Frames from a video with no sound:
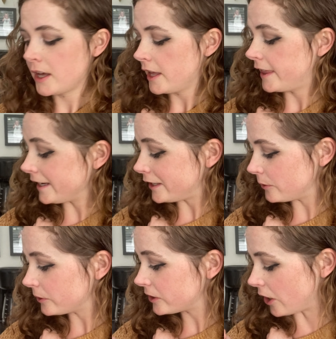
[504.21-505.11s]
Thank
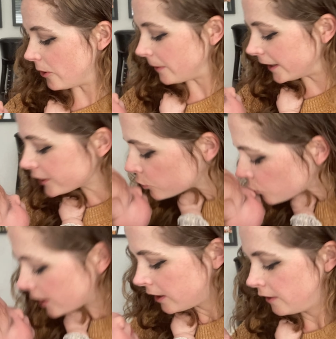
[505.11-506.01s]
you so much
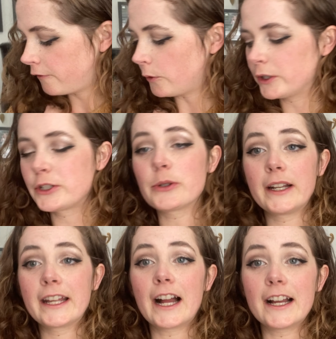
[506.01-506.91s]
for
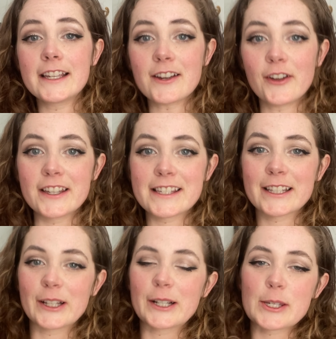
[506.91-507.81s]
joining us on this
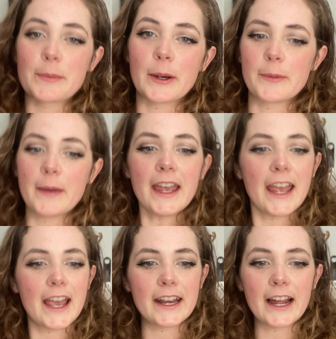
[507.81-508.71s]
little experiment,
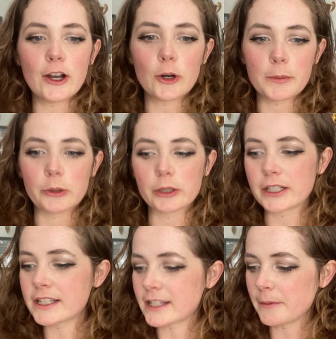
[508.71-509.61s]
and I hope you
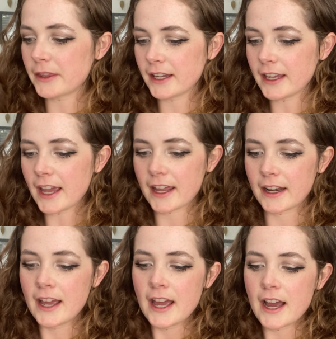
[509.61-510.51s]
learned something and
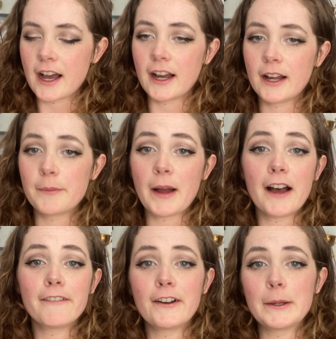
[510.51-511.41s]

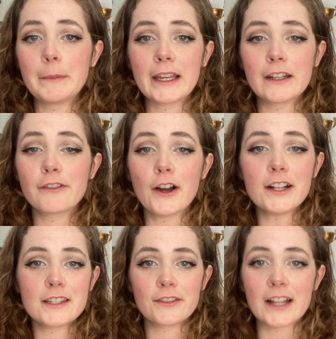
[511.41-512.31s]
have fun making
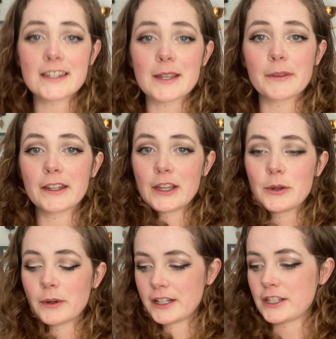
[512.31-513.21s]
fonts if that's something that you
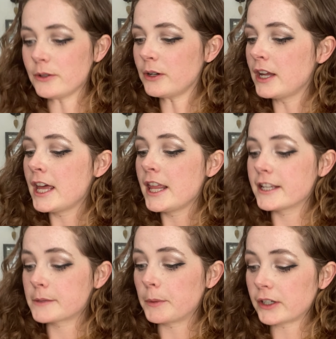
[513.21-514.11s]
want to do.
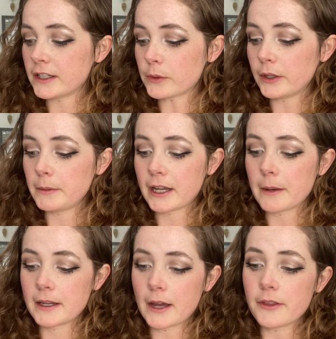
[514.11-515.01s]
This book is going to be
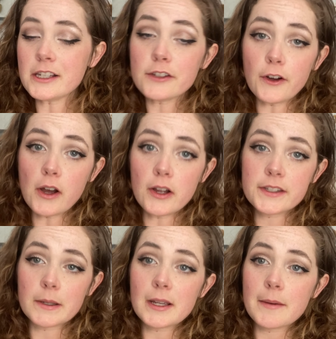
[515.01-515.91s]
coming out this fall,
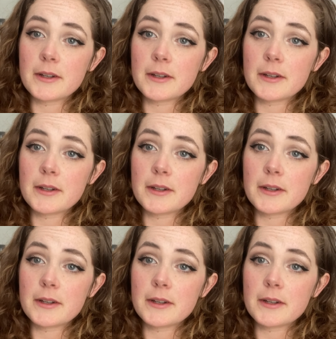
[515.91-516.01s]
sometime in